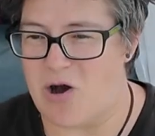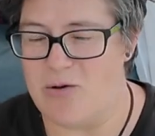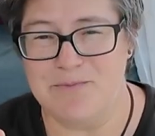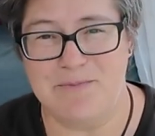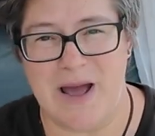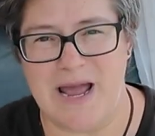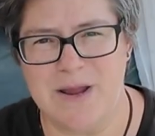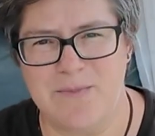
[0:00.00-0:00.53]

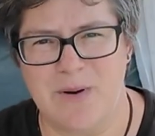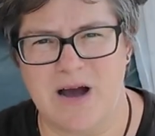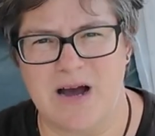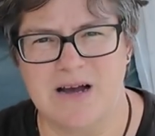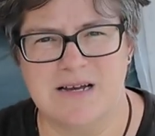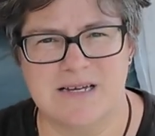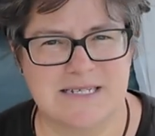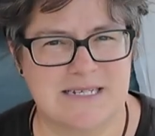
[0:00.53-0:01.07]
on
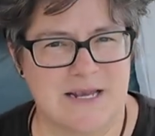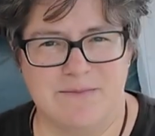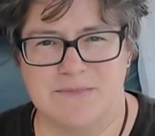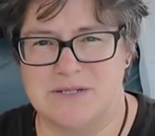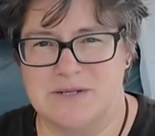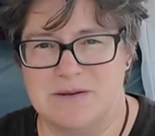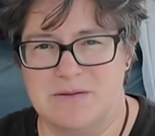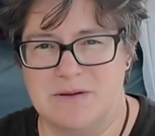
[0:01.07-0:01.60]
paper
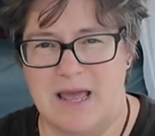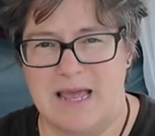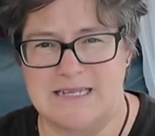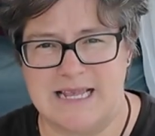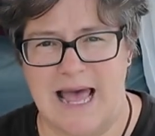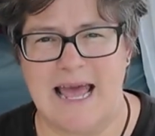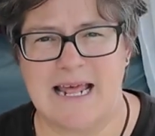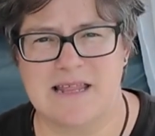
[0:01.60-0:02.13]
seems
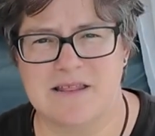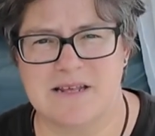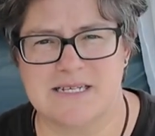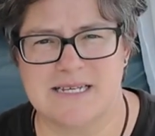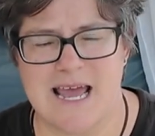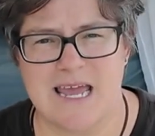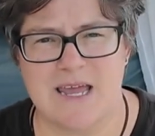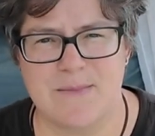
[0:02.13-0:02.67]
exactly the
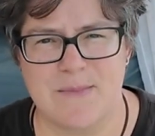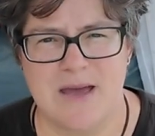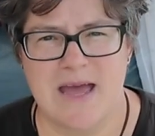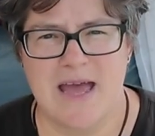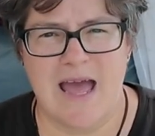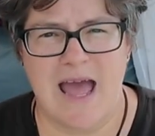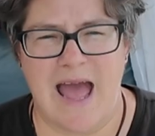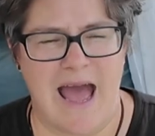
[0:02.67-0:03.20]
same
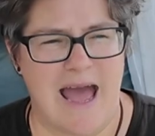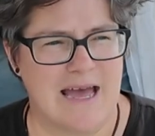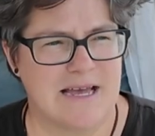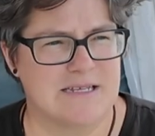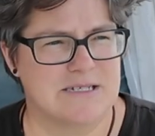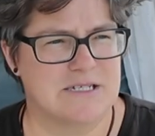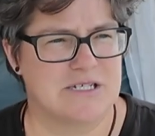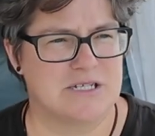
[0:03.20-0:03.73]

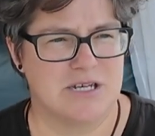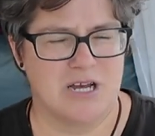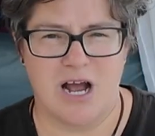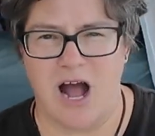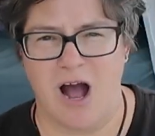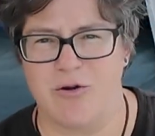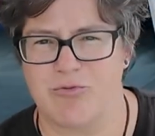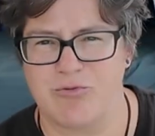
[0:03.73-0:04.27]
as
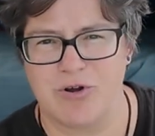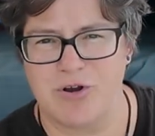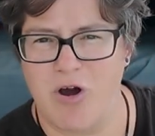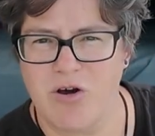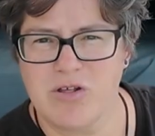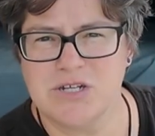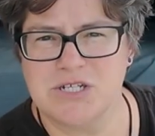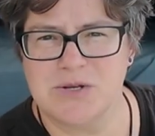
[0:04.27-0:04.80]
a
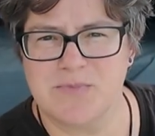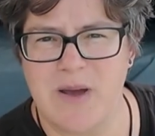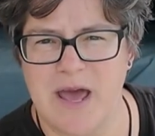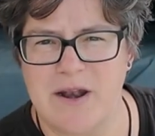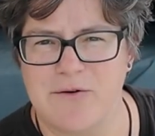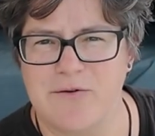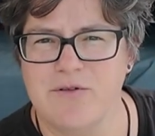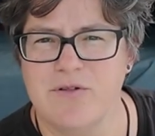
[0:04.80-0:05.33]
Renology
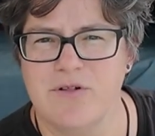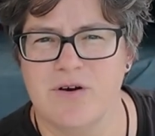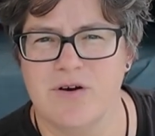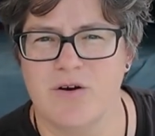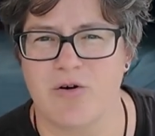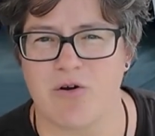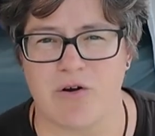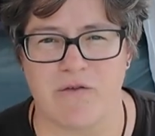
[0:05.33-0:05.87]
panel
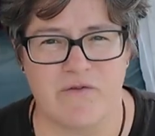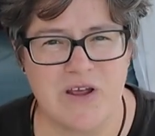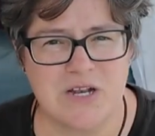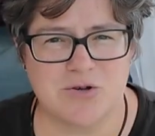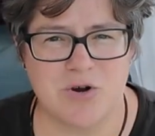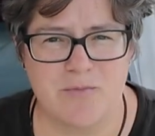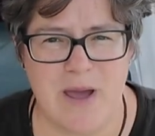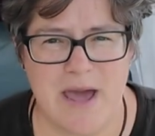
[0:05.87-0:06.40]
or a
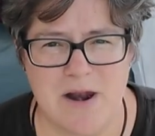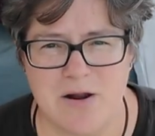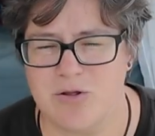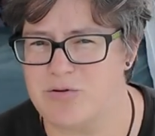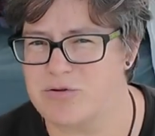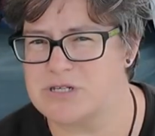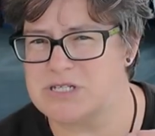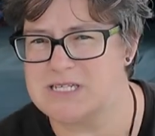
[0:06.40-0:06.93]
Victron
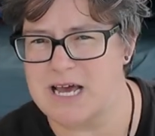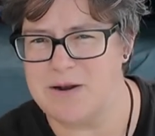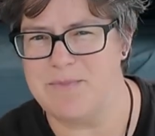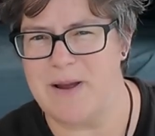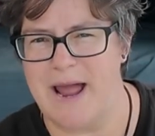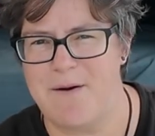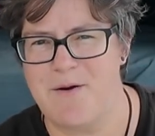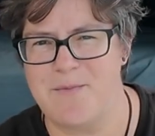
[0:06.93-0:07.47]
panel or a
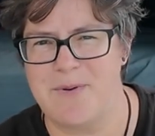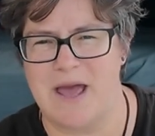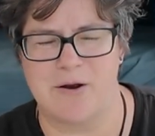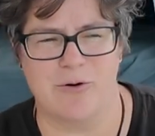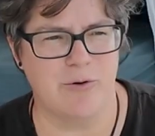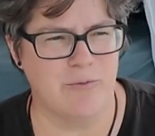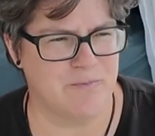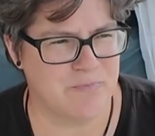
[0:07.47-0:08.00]
SunPower
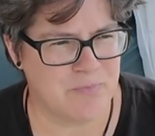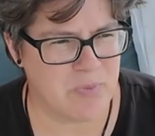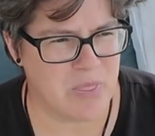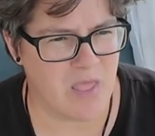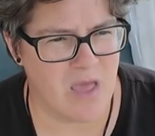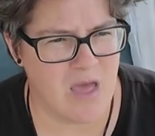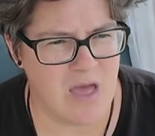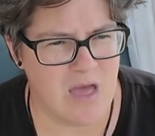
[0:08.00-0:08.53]
panel
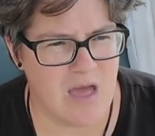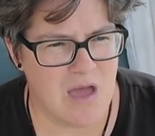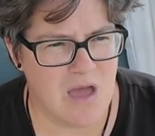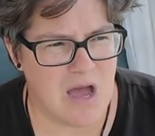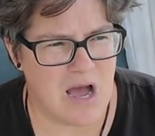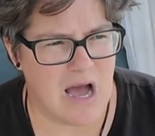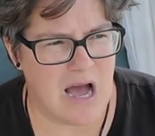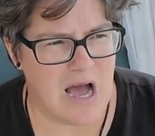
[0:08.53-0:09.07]

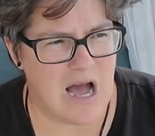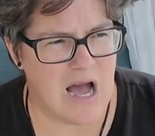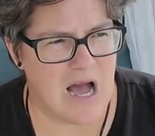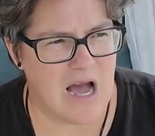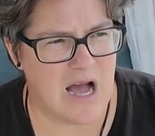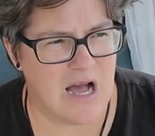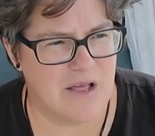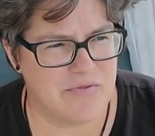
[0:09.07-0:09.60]

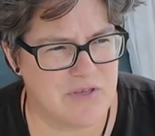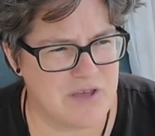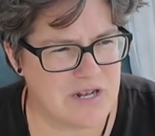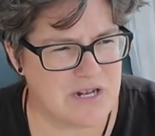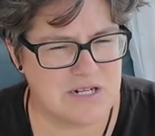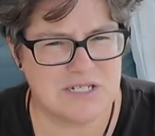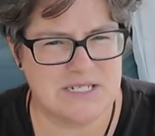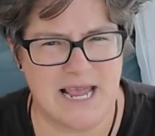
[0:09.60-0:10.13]
uh,
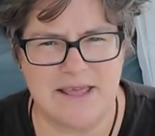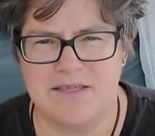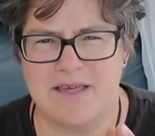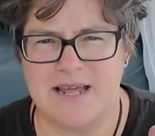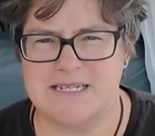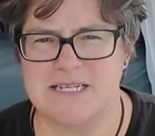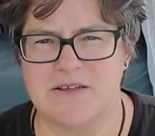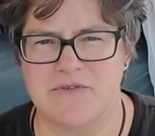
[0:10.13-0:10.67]
that say that
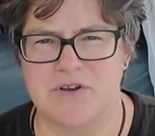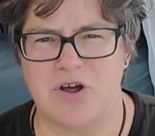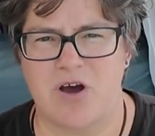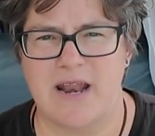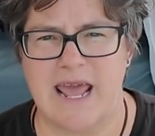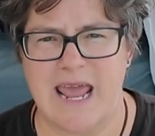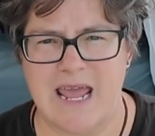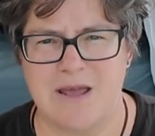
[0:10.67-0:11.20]
they deliver 9